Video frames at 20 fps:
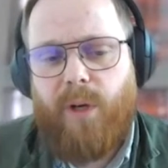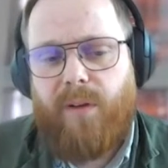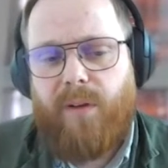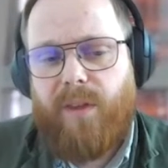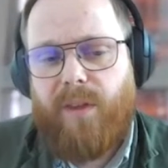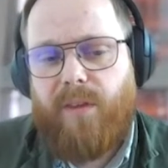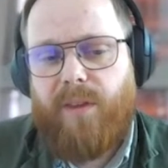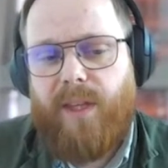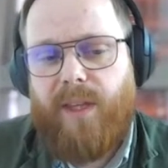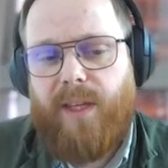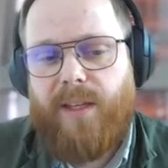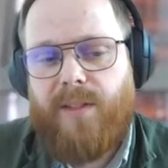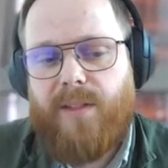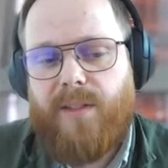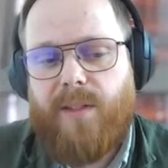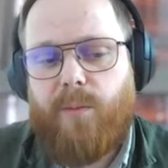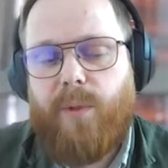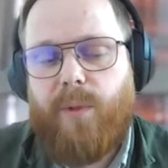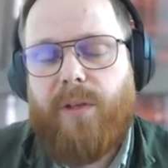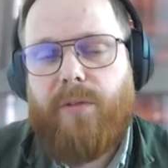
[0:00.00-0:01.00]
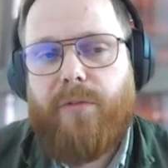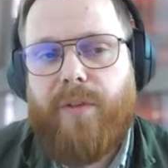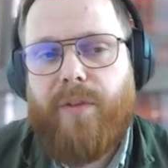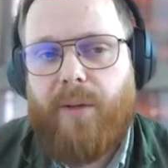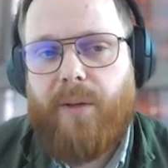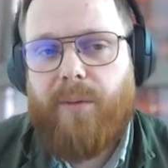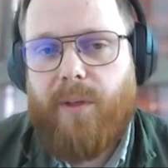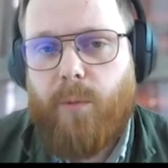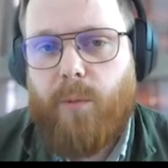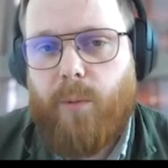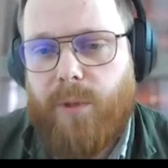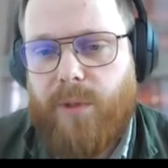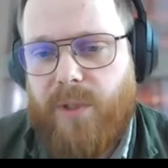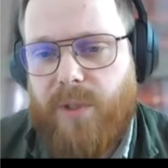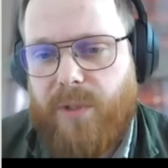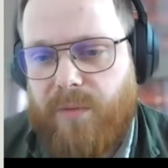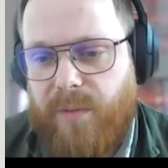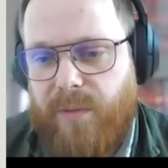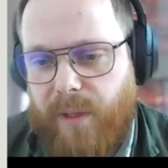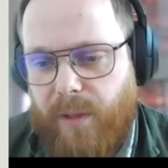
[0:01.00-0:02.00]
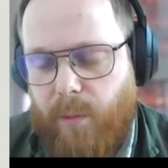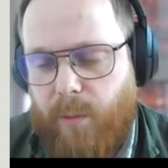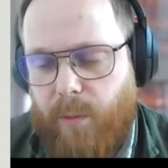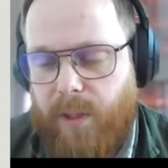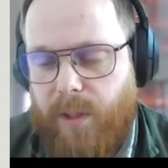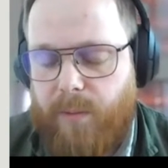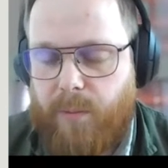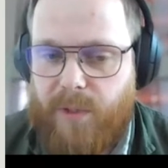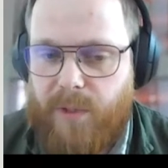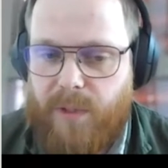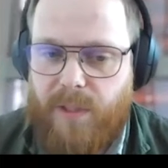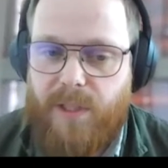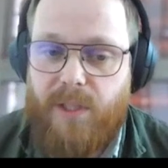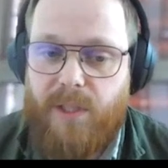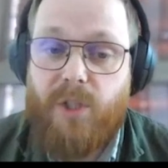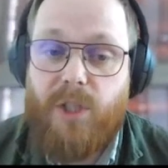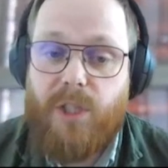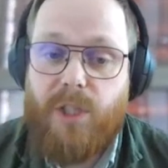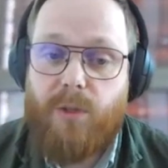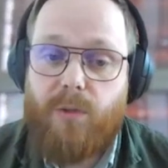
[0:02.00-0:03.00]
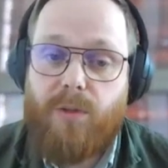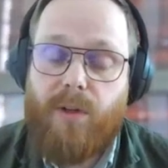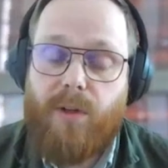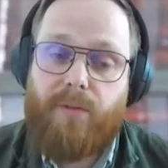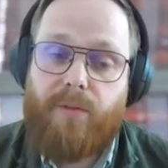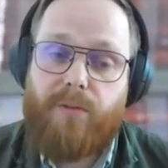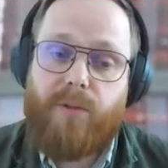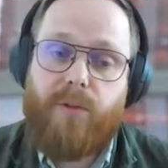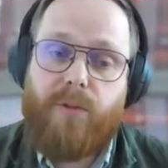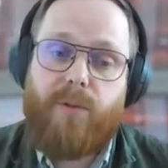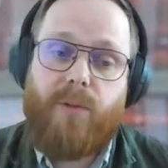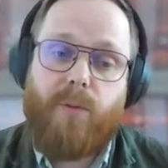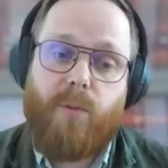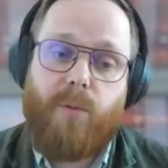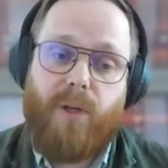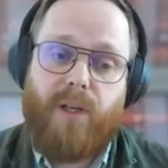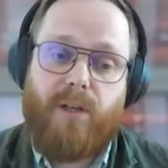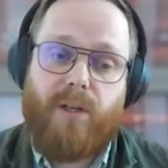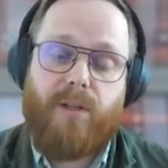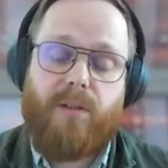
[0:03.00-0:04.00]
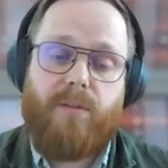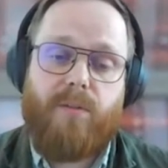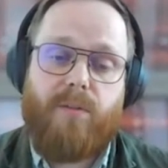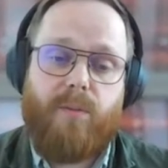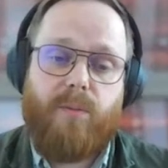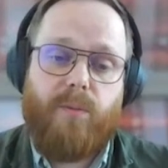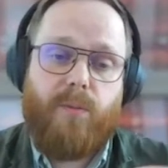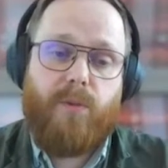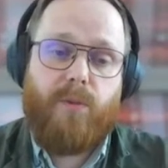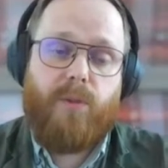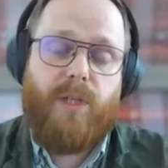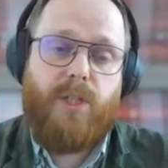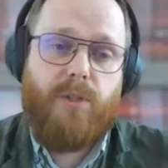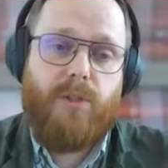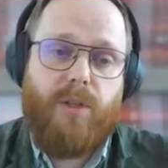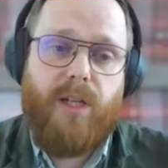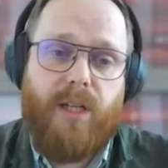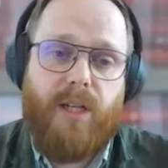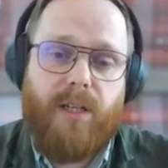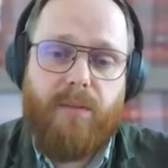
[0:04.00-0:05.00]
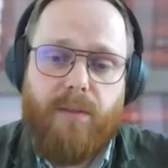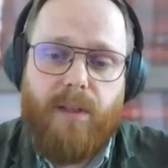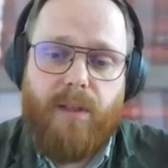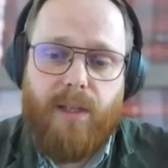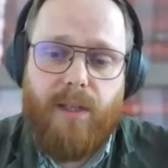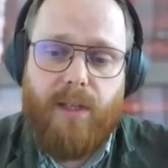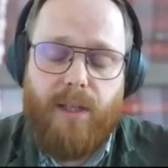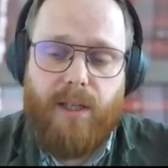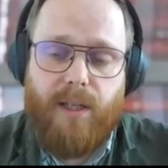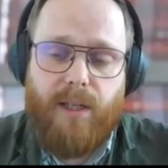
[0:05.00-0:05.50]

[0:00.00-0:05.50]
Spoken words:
one of the things that we found that works very well was this geographical aware pre-training.